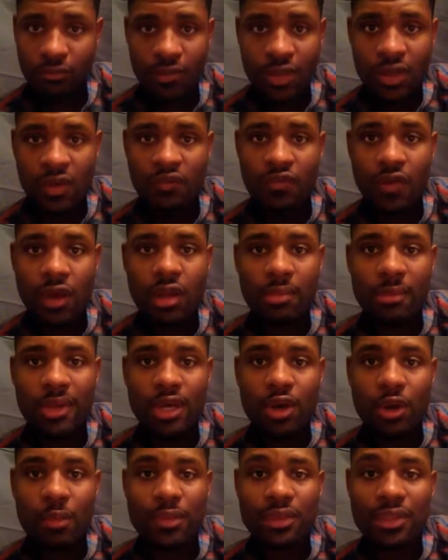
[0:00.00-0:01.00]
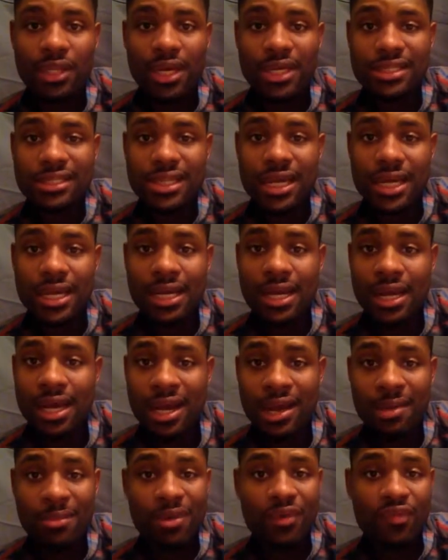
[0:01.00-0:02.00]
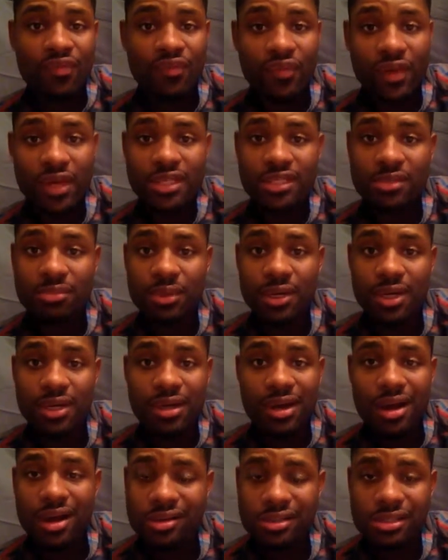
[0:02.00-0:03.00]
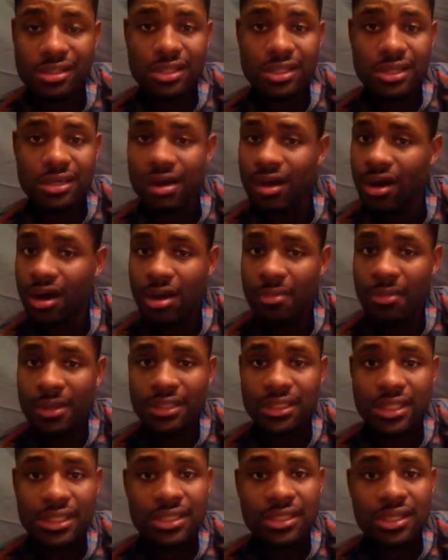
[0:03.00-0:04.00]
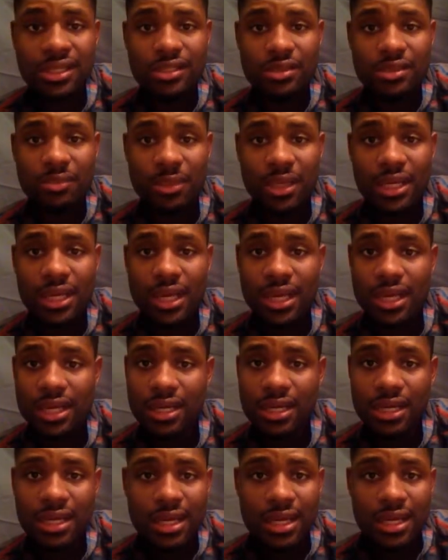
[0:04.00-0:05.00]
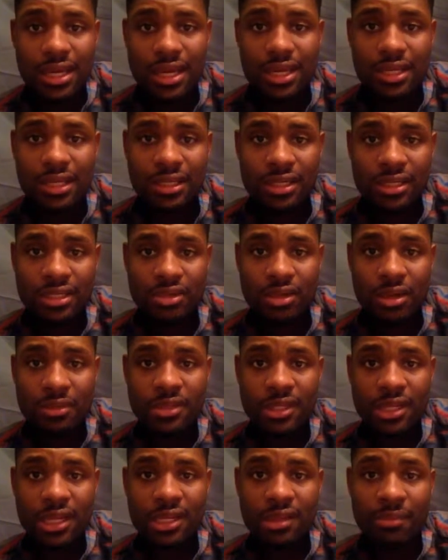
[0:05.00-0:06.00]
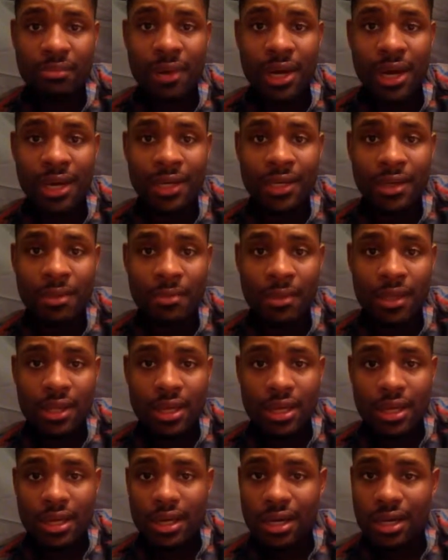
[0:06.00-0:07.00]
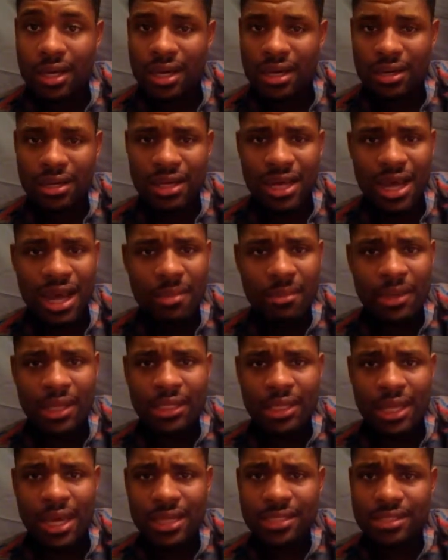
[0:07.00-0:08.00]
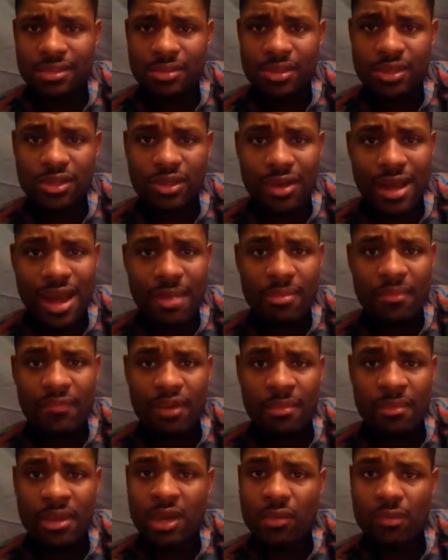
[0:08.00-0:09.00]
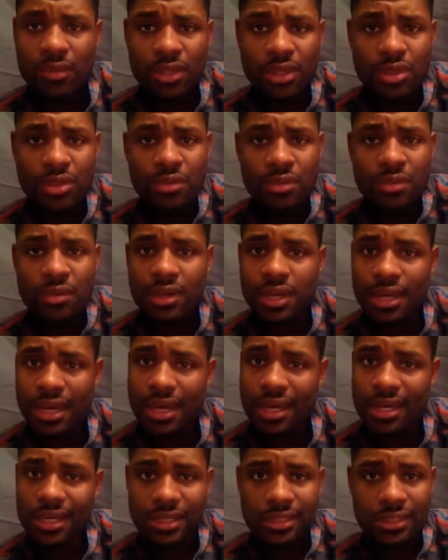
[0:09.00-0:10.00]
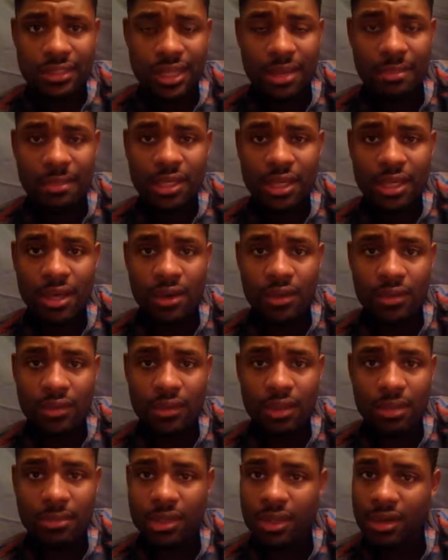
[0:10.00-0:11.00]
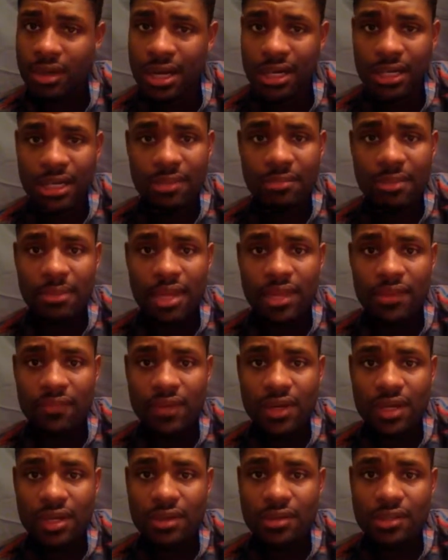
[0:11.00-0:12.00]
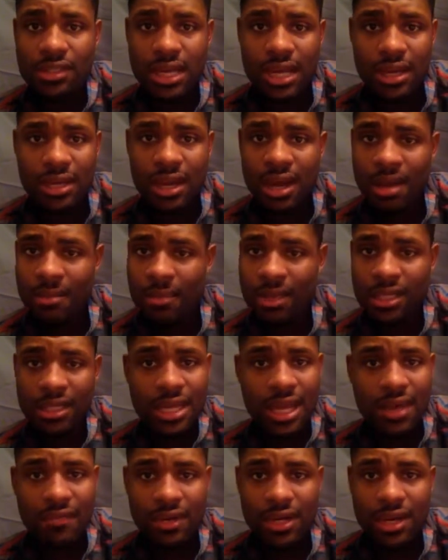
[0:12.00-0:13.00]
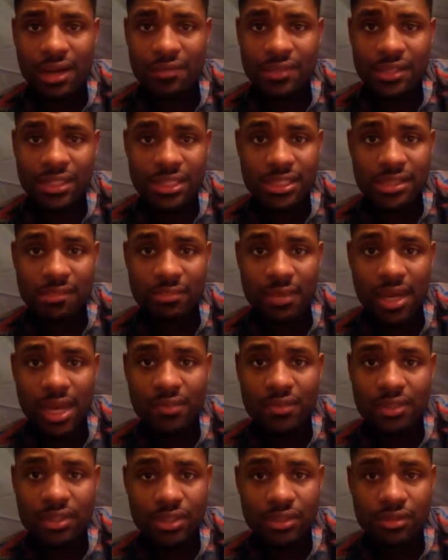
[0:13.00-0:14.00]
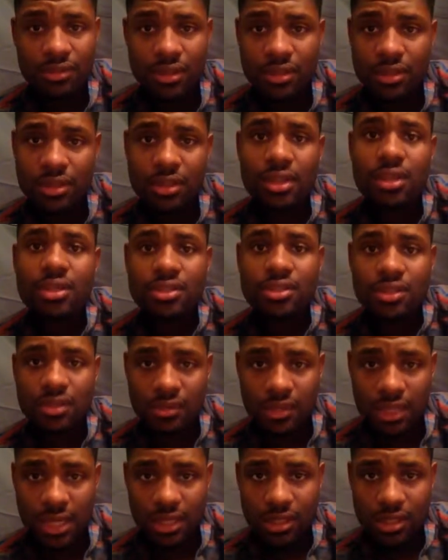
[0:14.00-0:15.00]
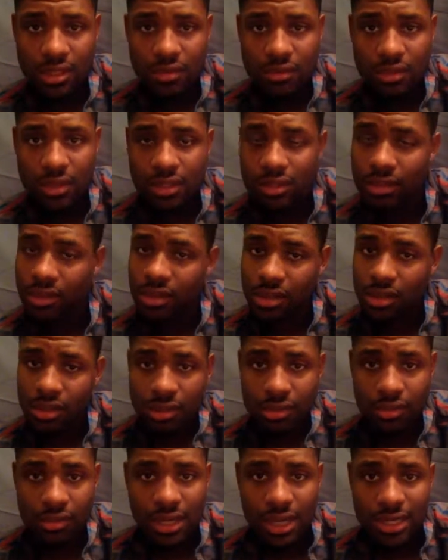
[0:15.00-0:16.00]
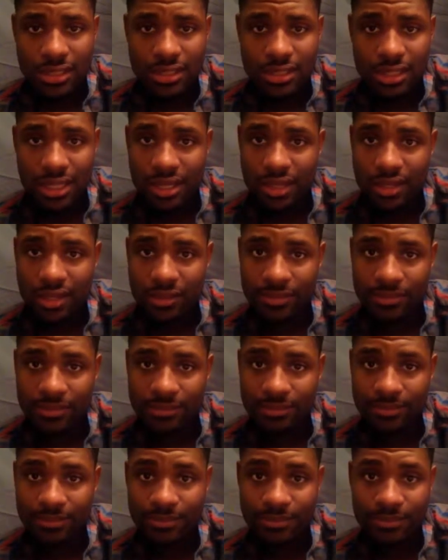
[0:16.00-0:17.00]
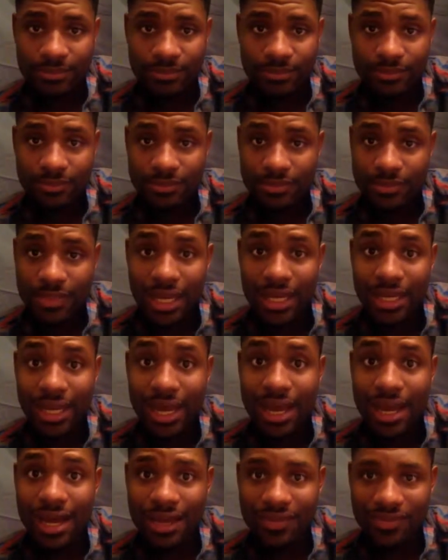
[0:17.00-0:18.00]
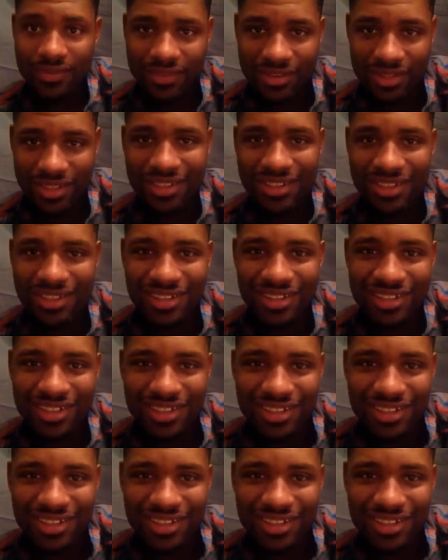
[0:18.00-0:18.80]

And follow me at OpenThots.com on Facebook. All my details will be in the description at the bottom. Comment, like, subscribe if I'm helping you. Hey, let me know. Let me know. I'll keep making videos. I'll comment and have a conversation back with you. So thank you, and you guys stay alive.